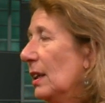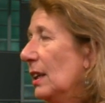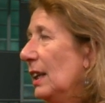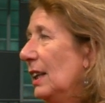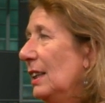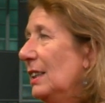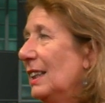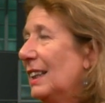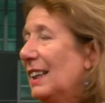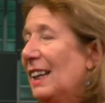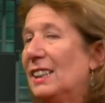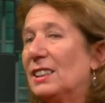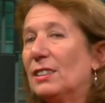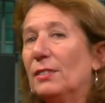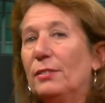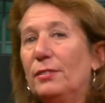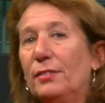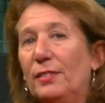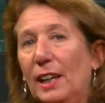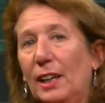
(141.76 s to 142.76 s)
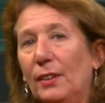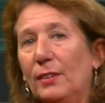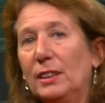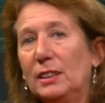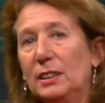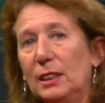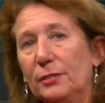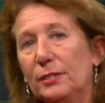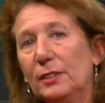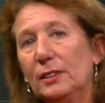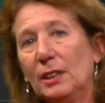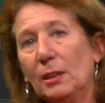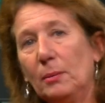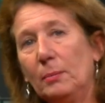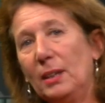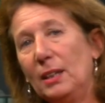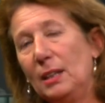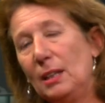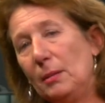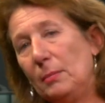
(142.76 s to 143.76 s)
indicate a very different
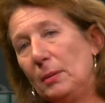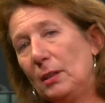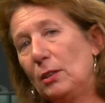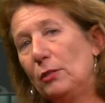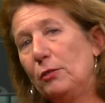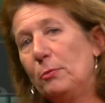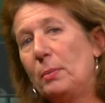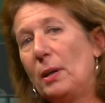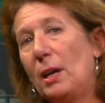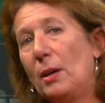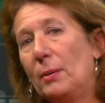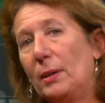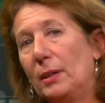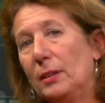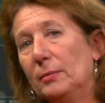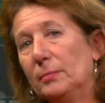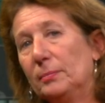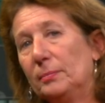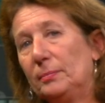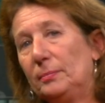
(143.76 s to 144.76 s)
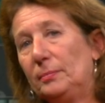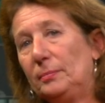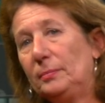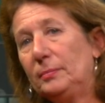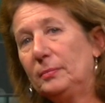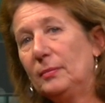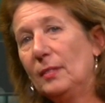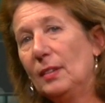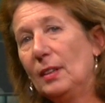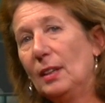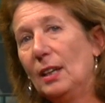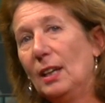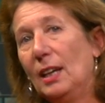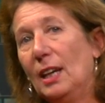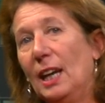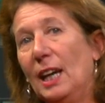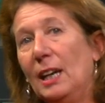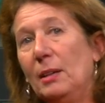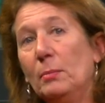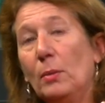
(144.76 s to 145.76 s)
dynamic of power.
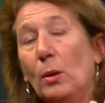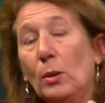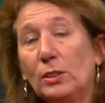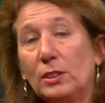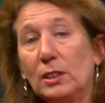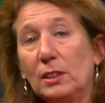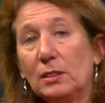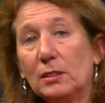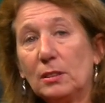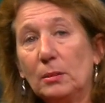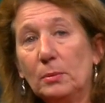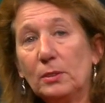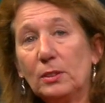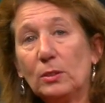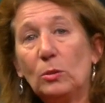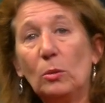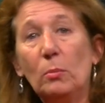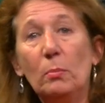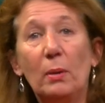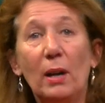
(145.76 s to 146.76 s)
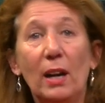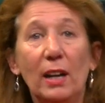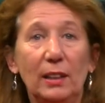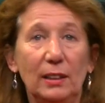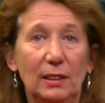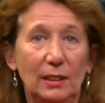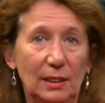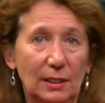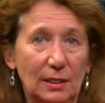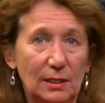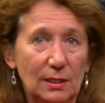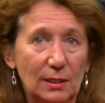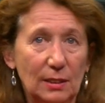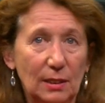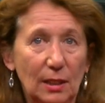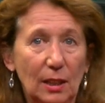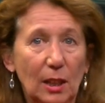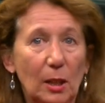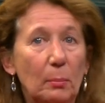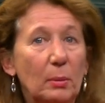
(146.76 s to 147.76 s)
And most systems combine these.
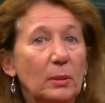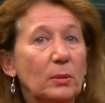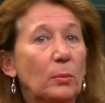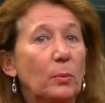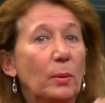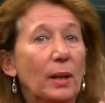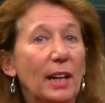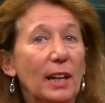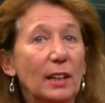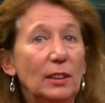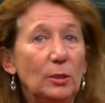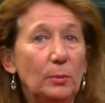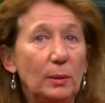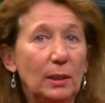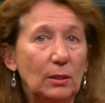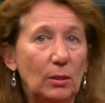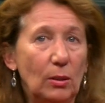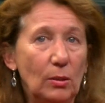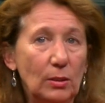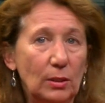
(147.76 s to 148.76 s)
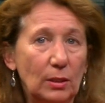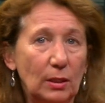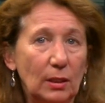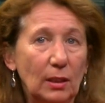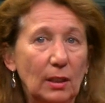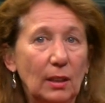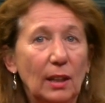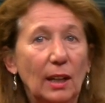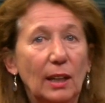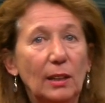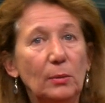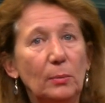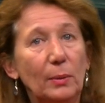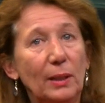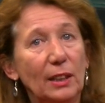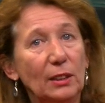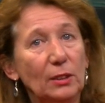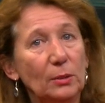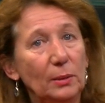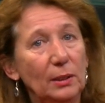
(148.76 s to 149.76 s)
But where do we conquer and
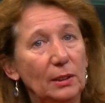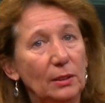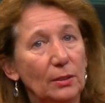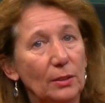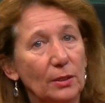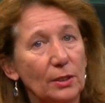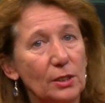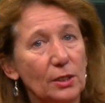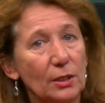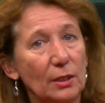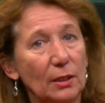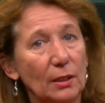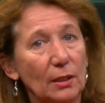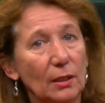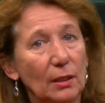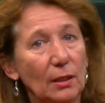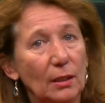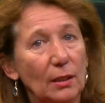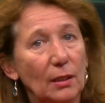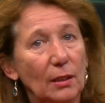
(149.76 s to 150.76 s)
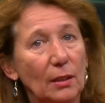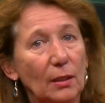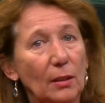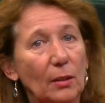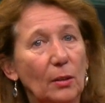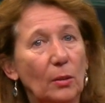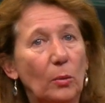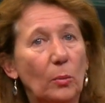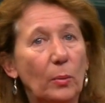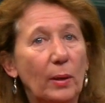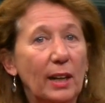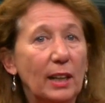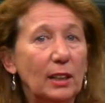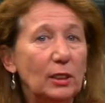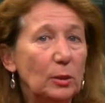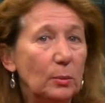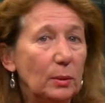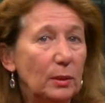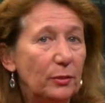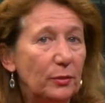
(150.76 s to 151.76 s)
where do we nurture? Where
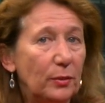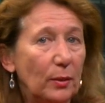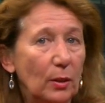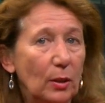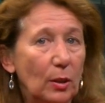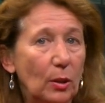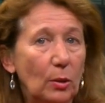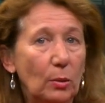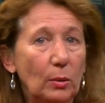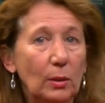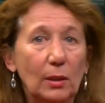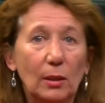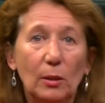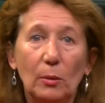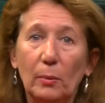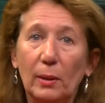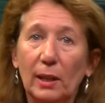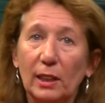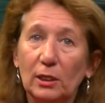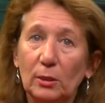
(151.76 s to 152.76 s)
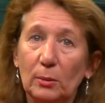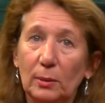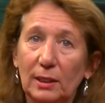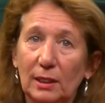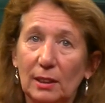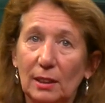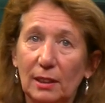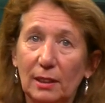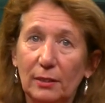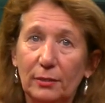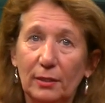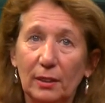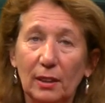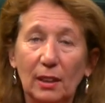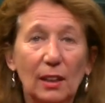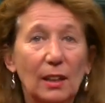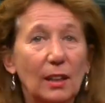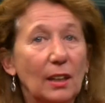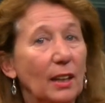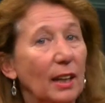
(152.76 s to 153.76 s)
do we follow, where do we deliver,
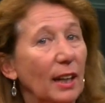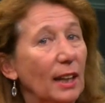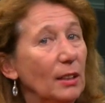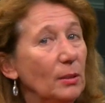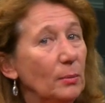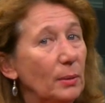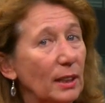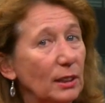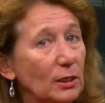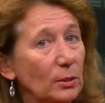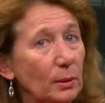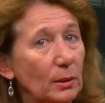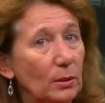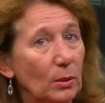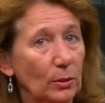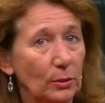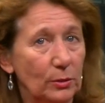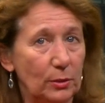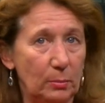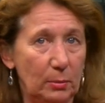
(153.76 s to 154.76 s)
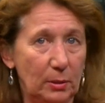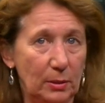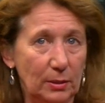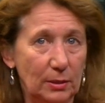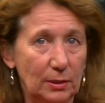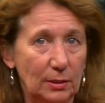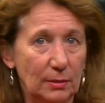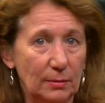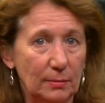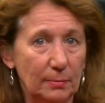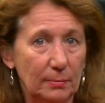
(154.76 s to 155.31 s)
and where do we contribute?